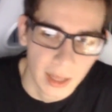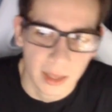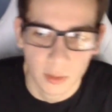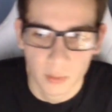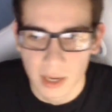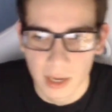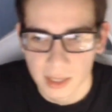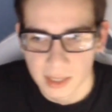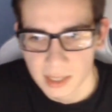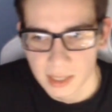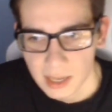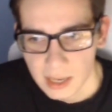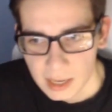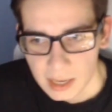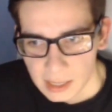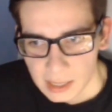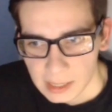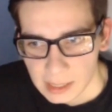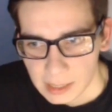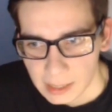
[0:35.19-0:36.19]
Anyways,
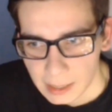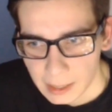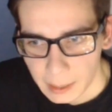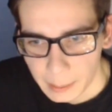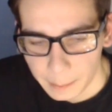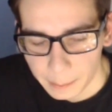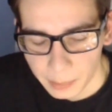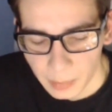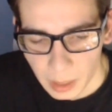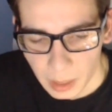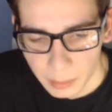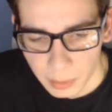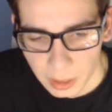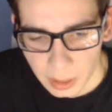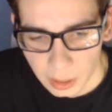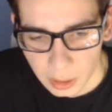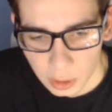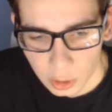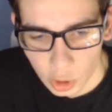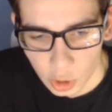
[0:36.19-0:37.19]
I'm
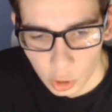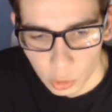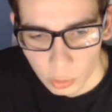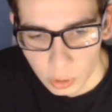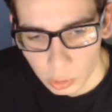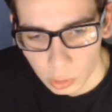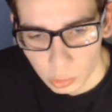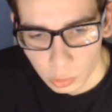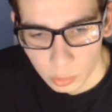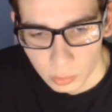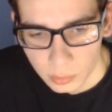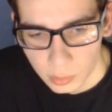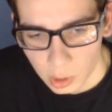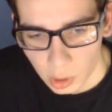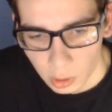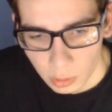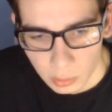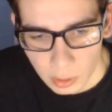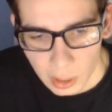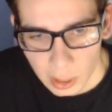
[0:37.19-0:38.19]
gonna go into,
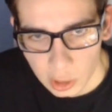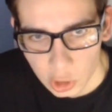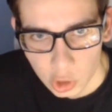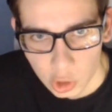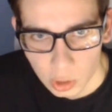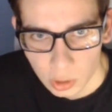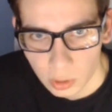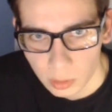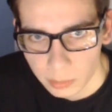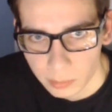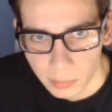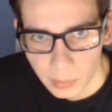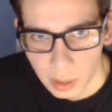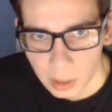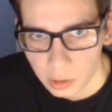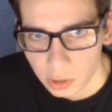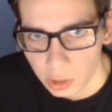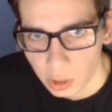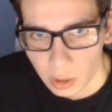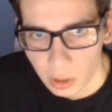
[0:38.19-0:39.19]
the actual
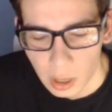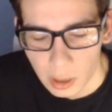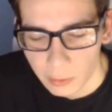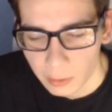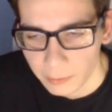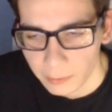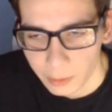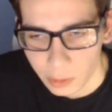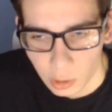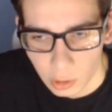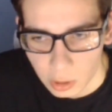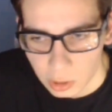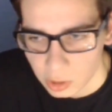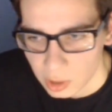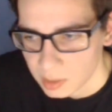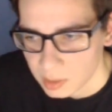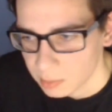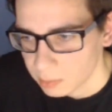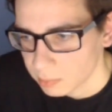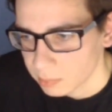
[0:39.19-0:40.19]
intro now, even though I
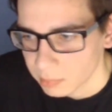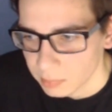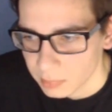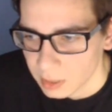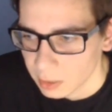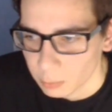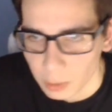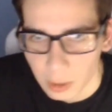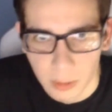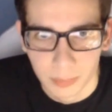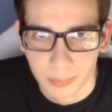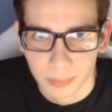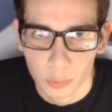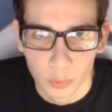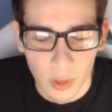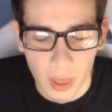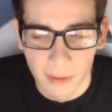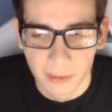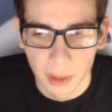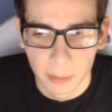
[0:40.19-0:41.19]
just did one.
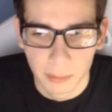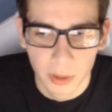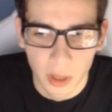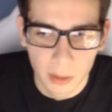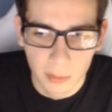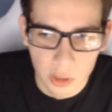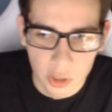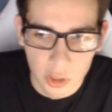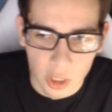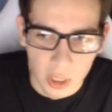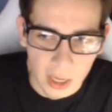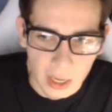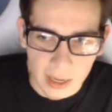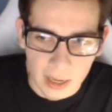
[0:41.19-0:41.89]
Whatever, pretty much.